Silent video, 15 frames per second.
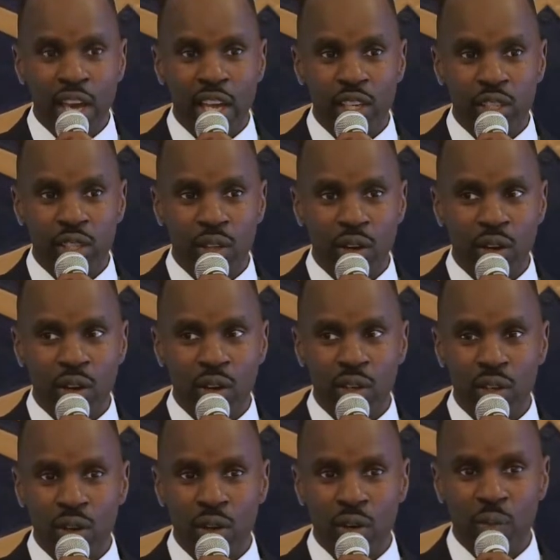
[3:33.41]
And so,
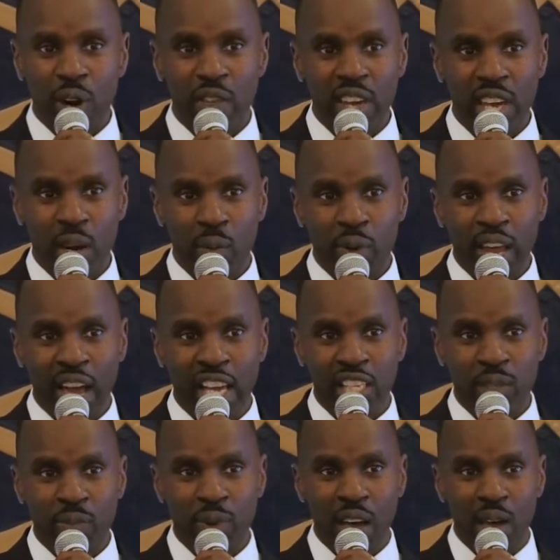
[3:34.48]
probably had a
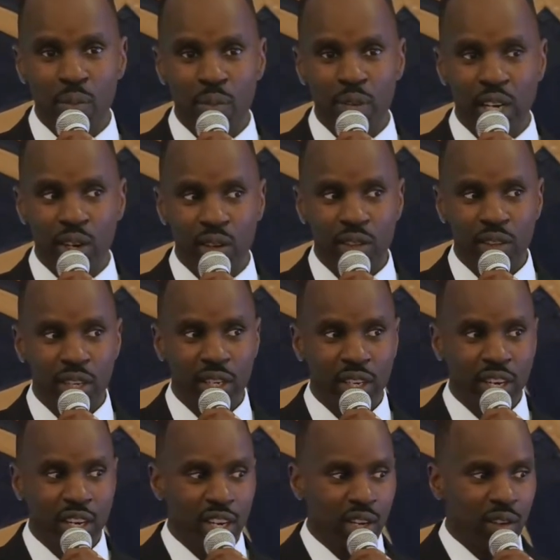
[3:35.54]
blind spot bigger
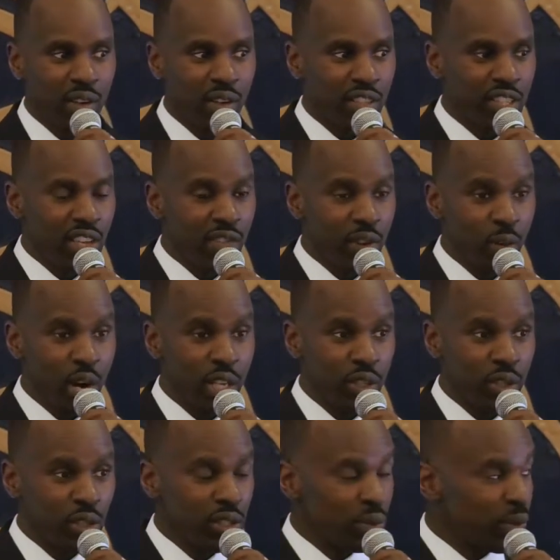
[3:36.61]
than Stevie
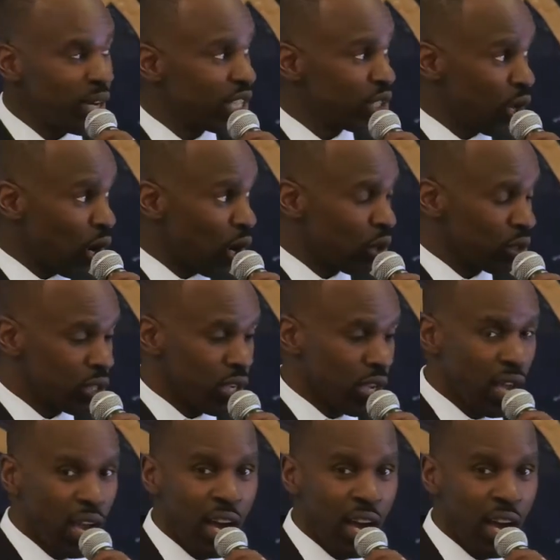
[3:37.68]
Wonder's and Ray Charles.